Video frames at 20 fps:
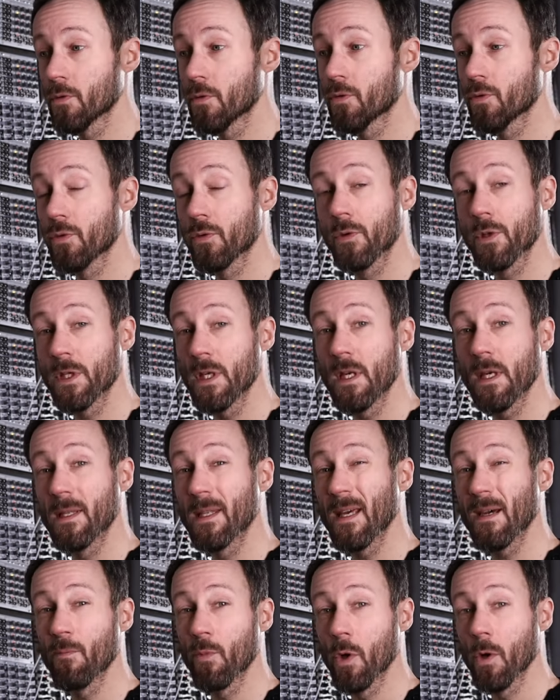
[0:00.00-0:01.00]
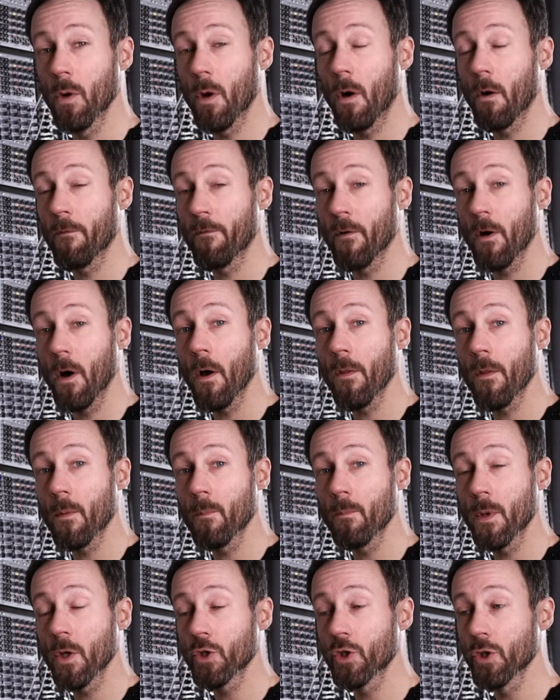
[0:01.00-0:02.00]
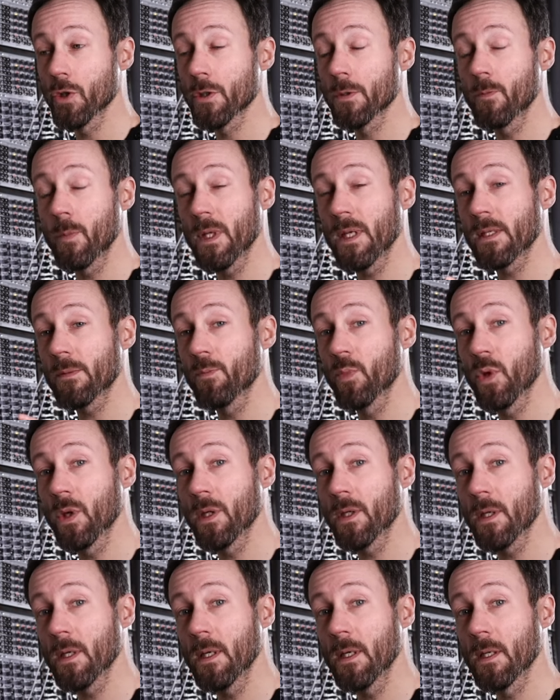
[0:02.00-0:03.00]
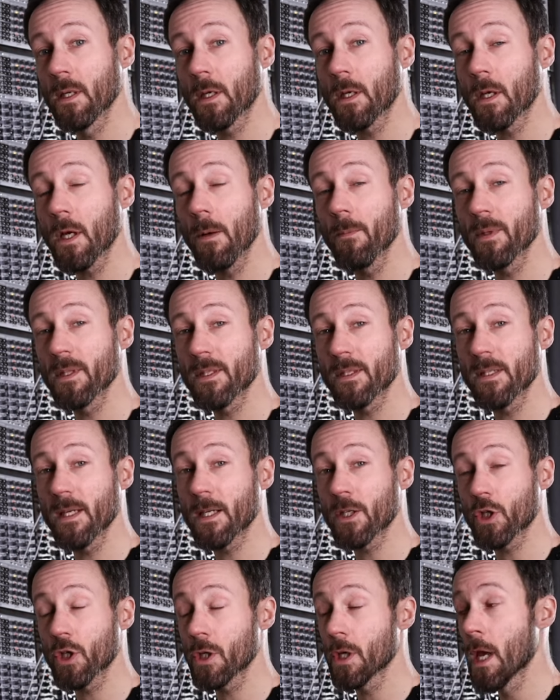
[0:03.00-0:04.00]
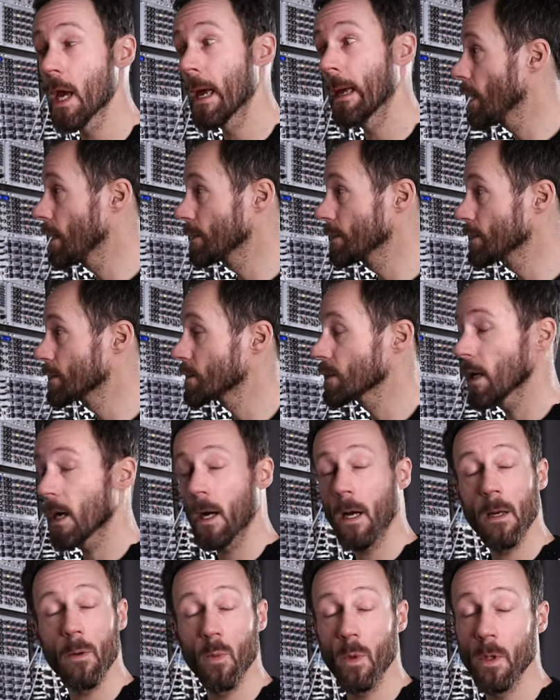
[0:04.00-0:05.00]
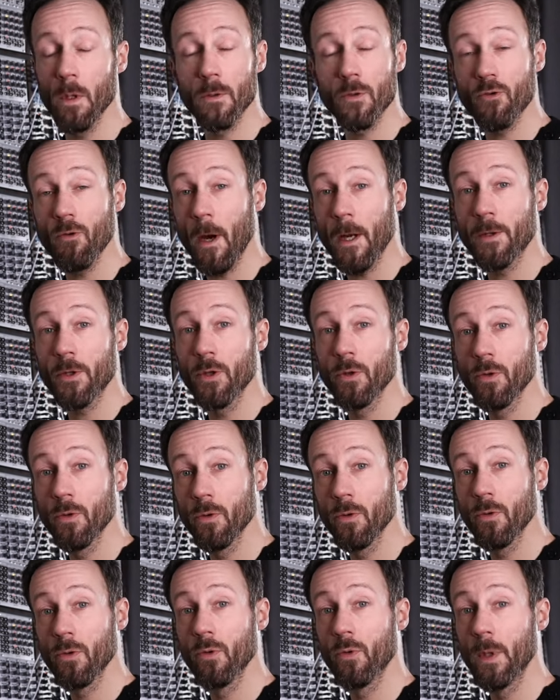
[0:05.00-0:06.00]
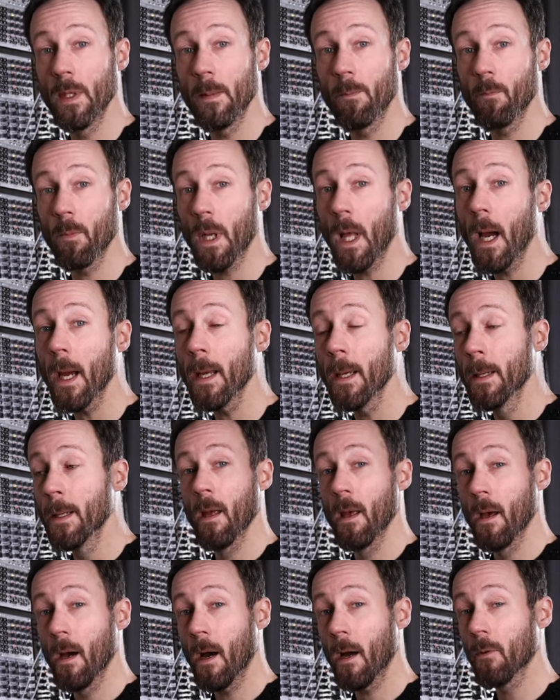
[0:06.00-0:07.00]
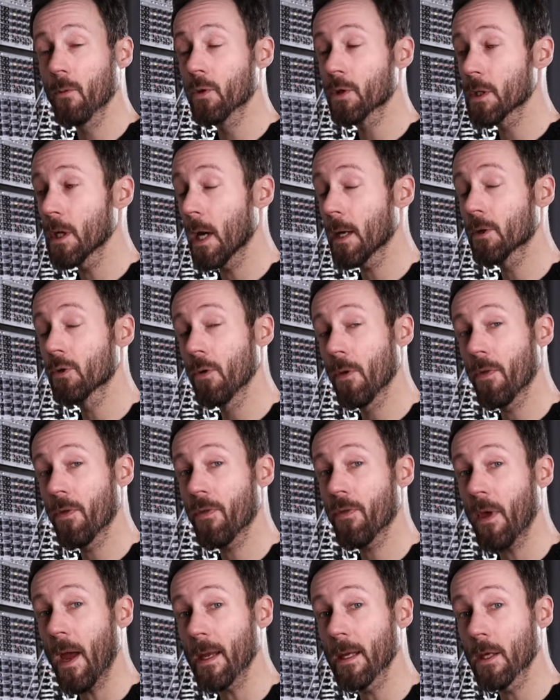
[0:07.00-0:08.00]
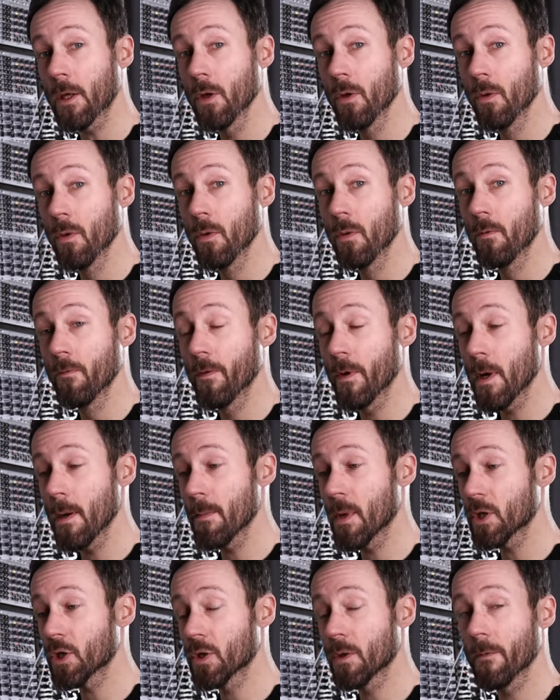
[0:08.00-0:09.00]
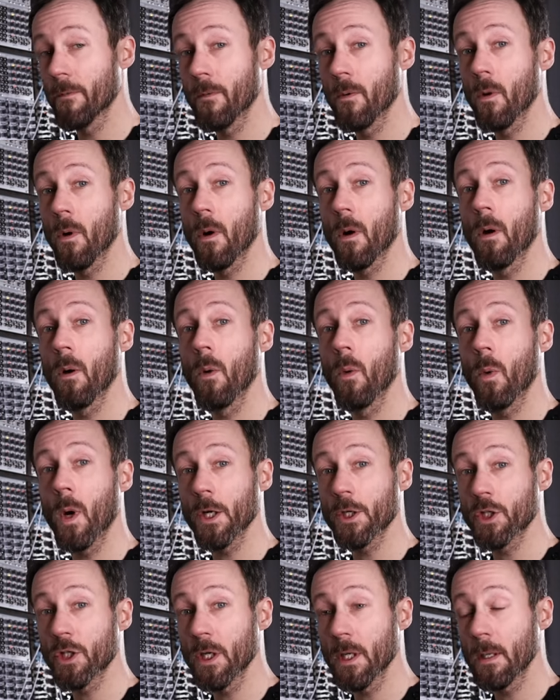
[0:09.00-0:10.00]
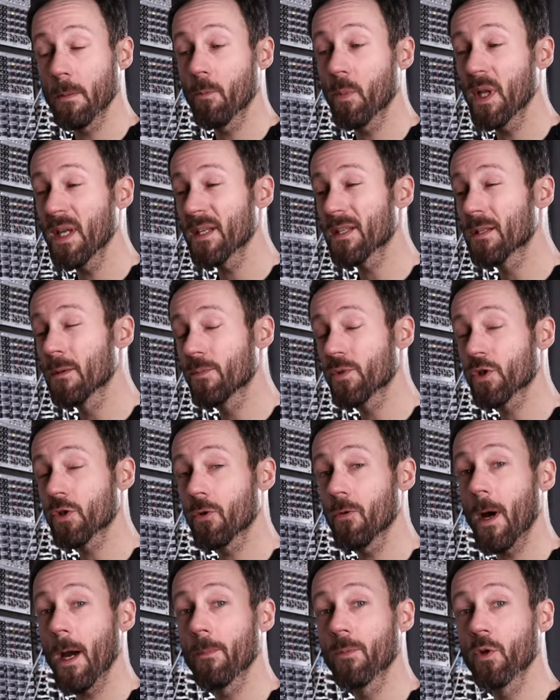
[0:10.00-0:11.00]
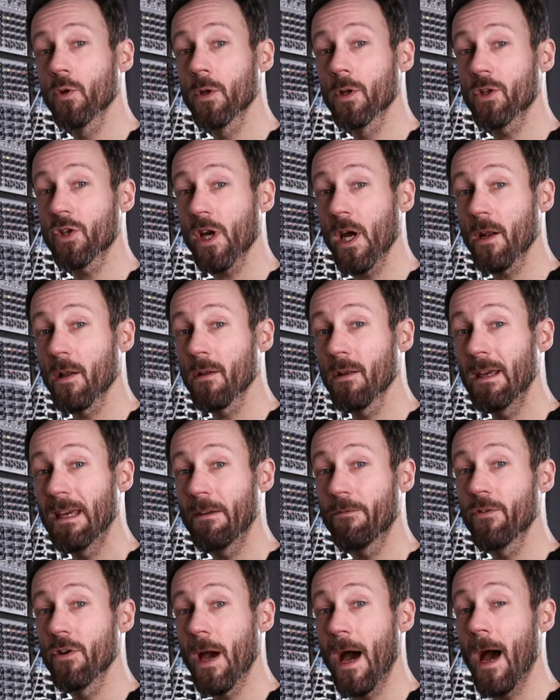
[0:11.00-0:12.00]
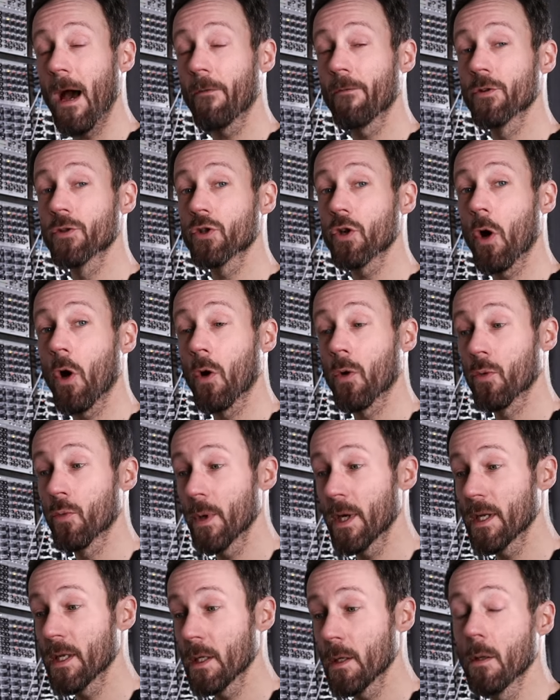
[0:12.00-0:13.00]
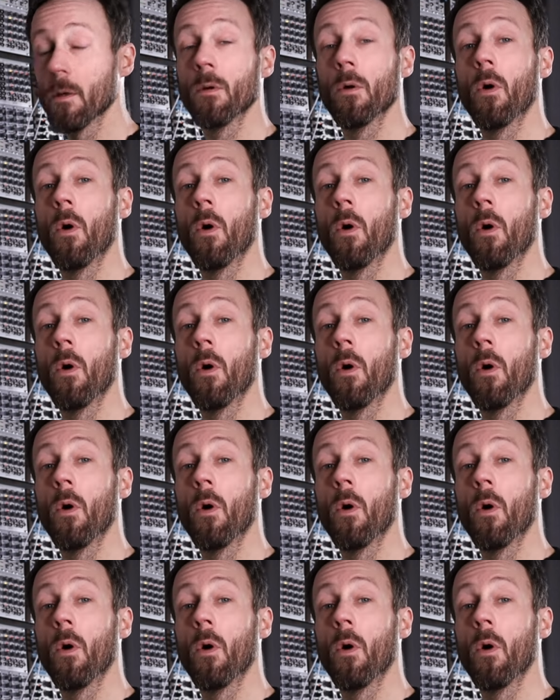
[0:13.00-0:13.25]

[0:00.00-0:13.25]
to see a demo of other modules, please put it in the comment section and I will try to reply. I would like to thank you very much for watching. Please subscribe to the channel if you haven't already.